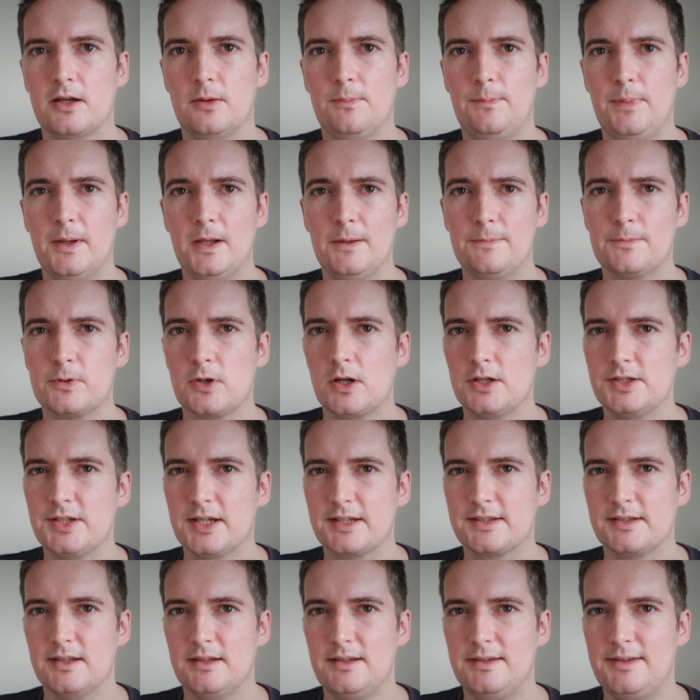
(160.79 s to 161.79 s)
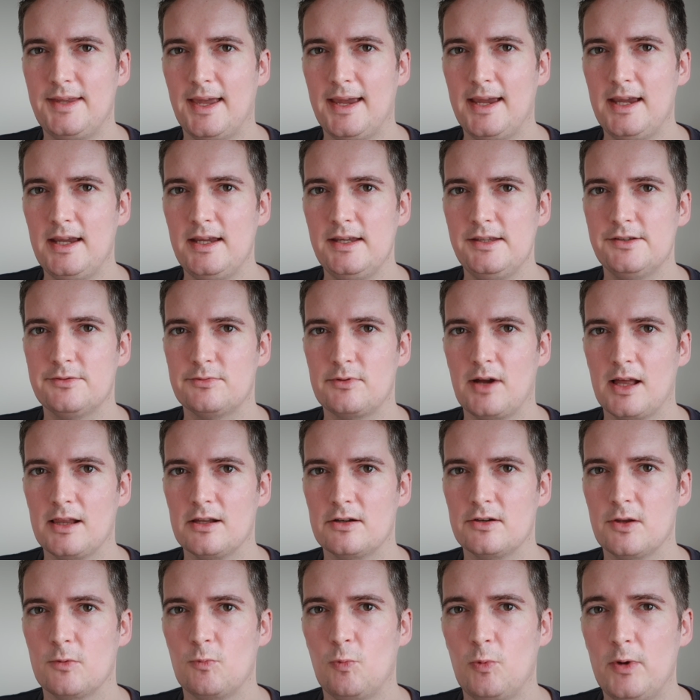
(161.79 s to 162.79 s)
I could build projects in days
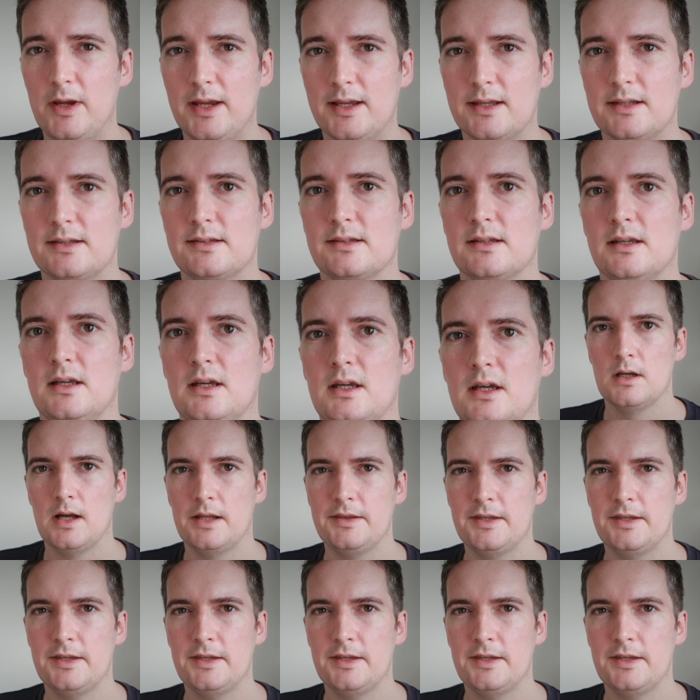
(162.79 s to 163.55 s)
rather than weeks.